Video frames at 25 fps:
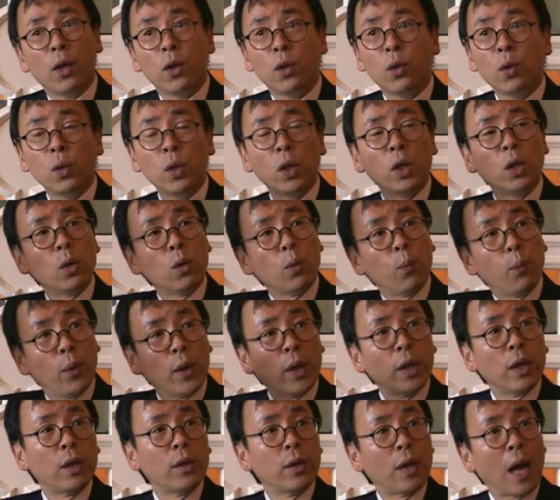You need to
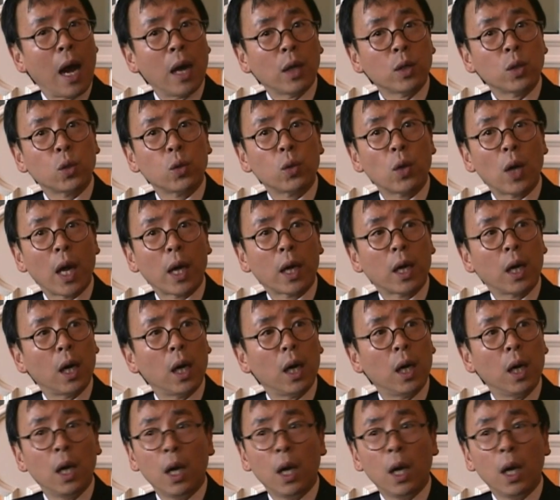bring it down to like